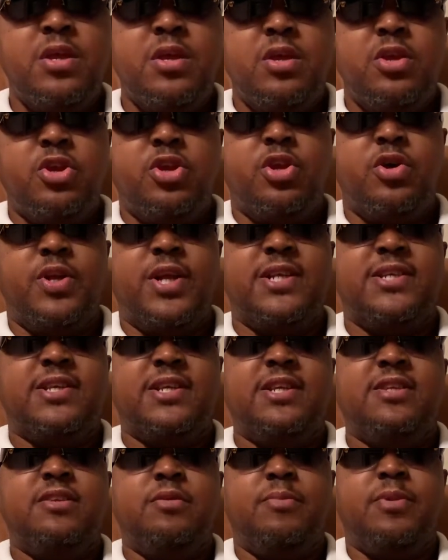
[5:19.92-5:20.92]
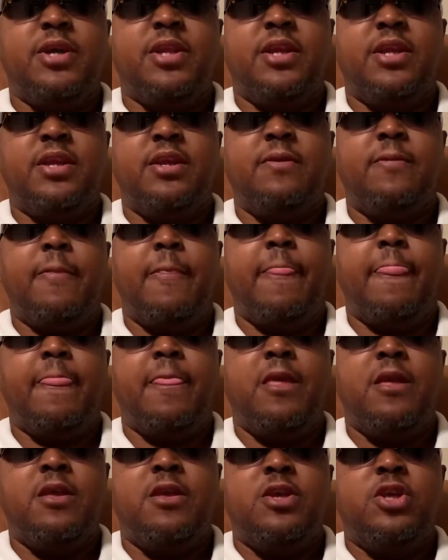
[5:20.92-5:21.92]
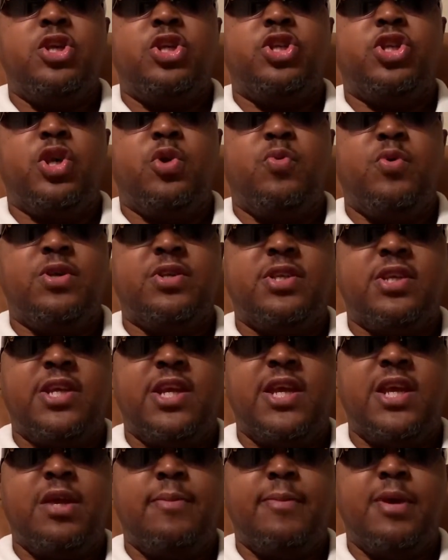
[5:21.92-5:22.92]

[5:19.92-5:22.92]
You know, that's easy money. So once again,